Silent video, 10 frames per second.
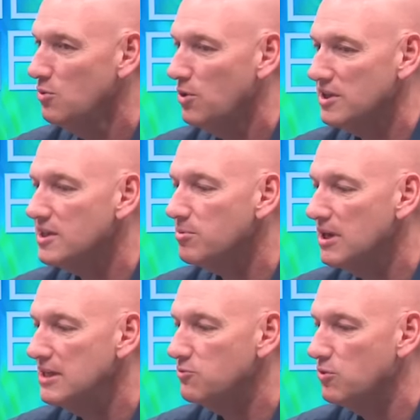Well, it's the
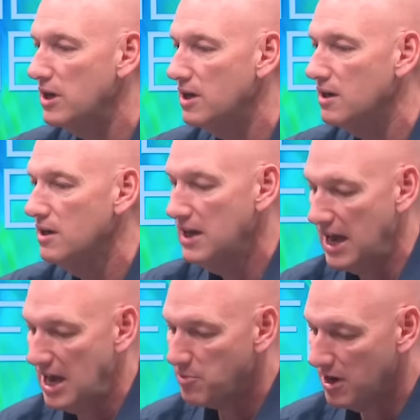place where
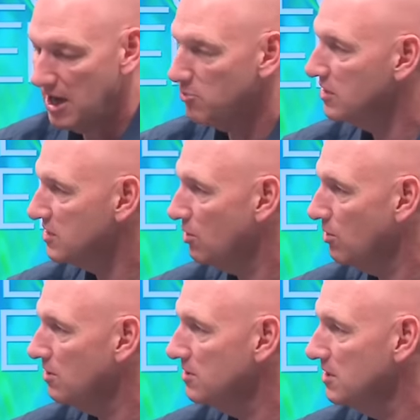Abraham was
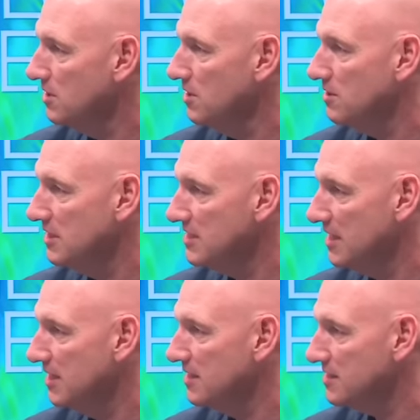told, Your
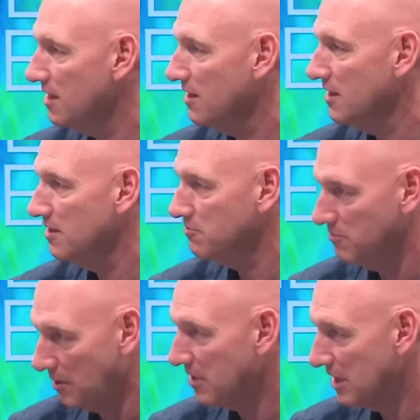descendants are going to,
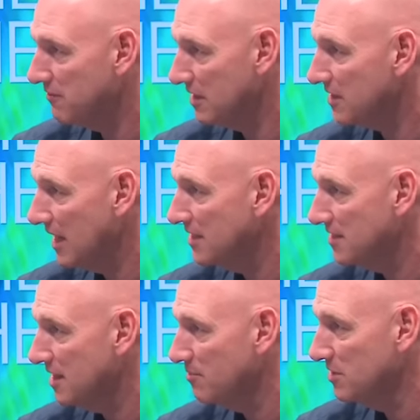I'm going to give this land to
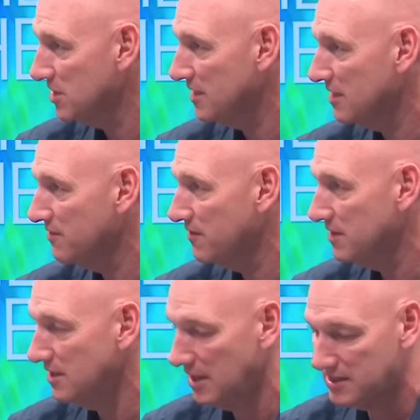them in Genesis
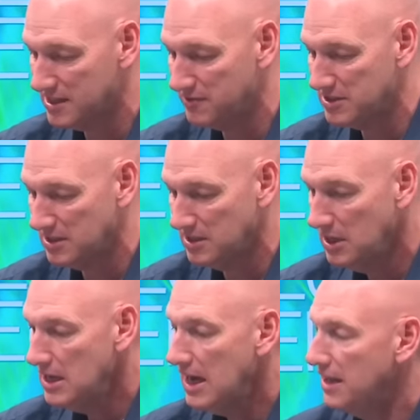15 and 17,
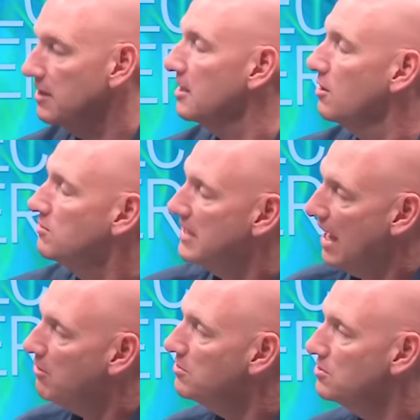and they're going to go
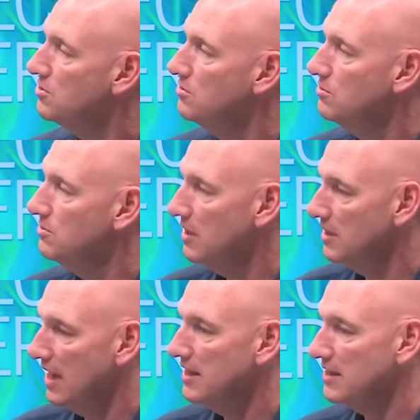down to a
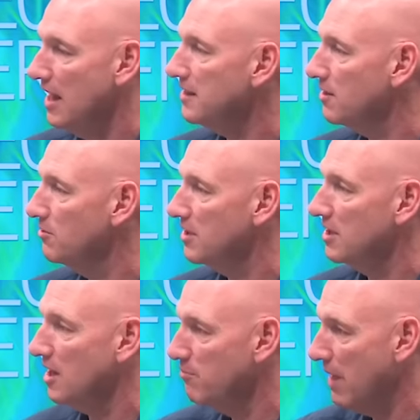land that's not their own. They're
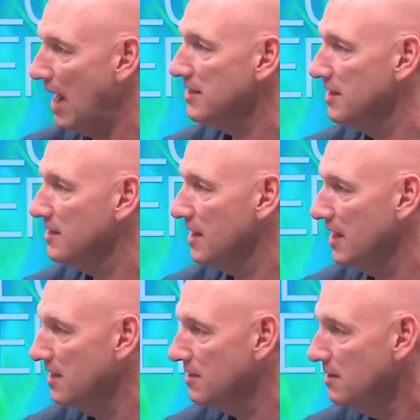going to come back to this
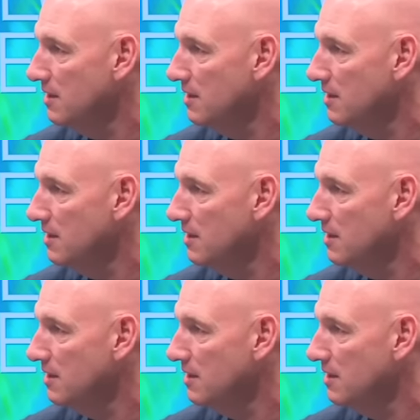land.